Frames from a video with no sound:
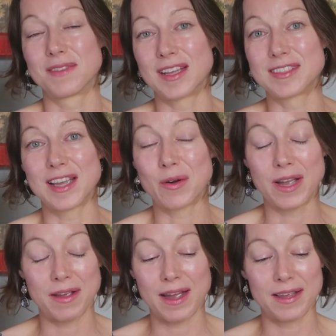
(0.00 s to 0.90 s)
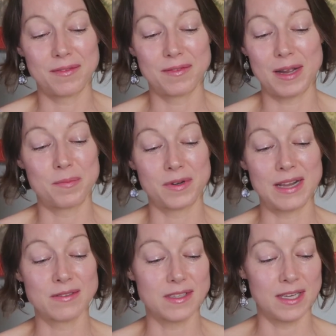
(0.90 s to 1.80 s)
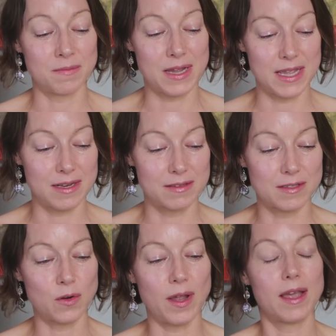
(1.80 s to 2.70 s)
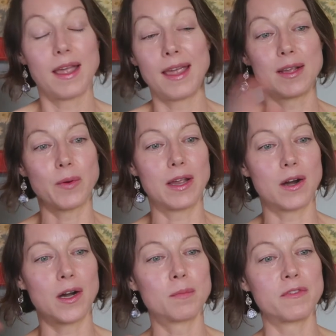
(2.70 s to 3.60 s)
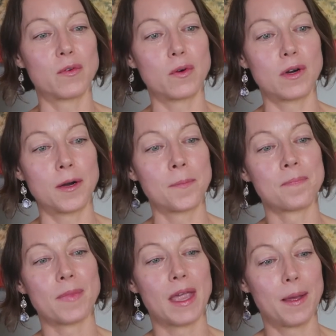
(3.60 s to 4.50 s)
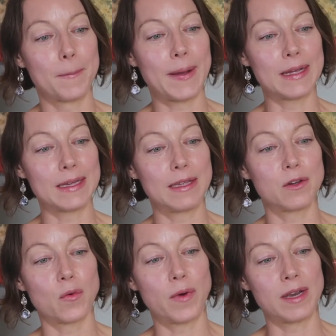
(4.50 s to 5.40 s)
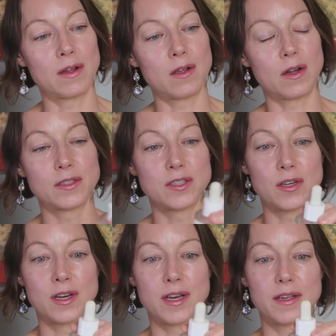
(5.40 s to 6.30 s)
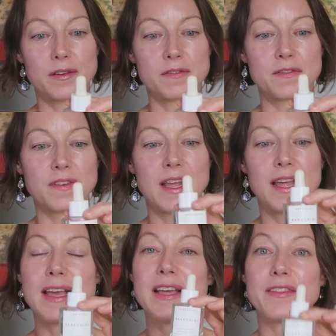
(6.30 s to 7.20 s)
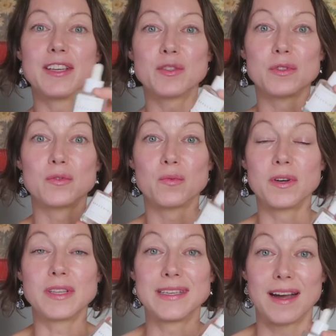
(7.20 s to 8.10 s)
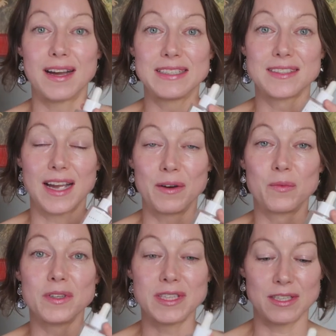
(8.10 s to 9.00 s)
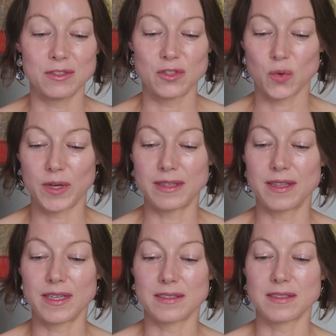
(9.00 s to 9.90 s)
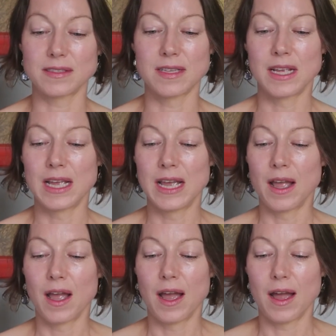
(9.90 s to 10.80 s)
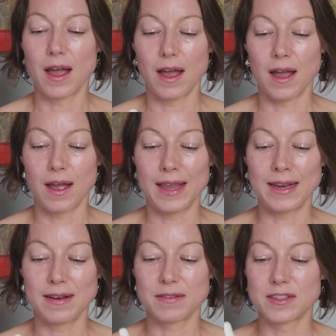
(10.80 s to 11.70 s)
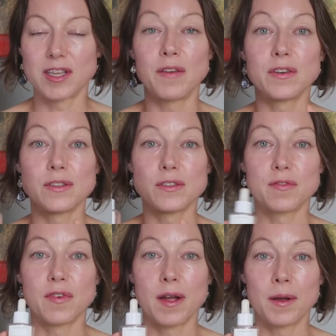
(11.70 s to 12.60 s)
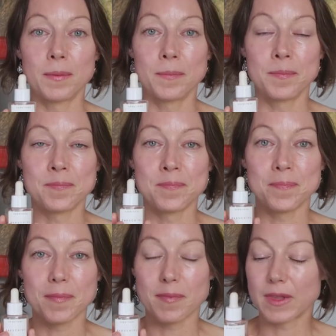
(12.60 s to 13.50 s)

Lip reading: that's how I pronounce it in my head. So anyway, Herbivore Bakuchiol Retinol Alternative. This was really nice. I really enjoyed this. It suffers from